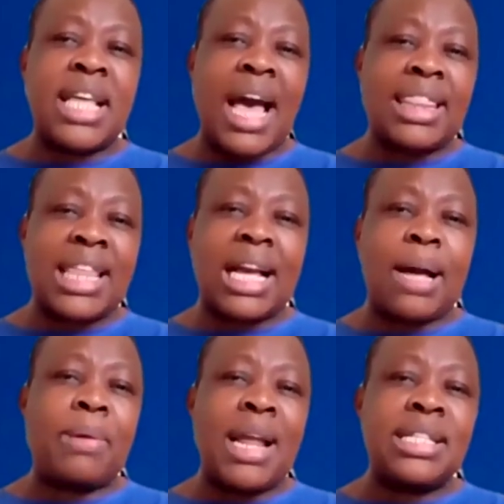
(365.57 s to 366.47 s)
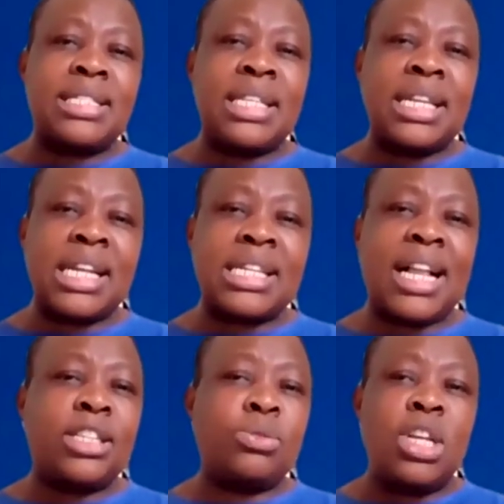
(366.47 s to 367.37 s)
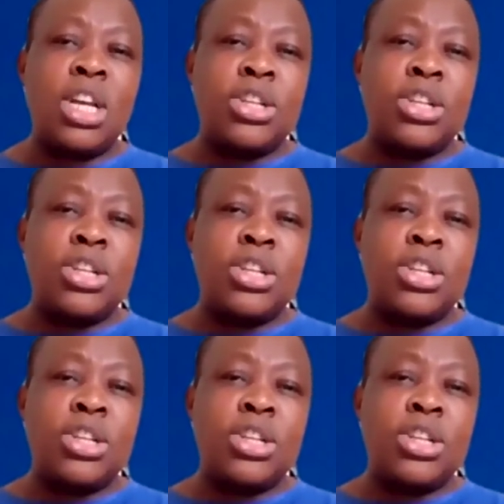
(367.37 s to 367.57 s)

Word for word: the Arthur Kaplans, the Natal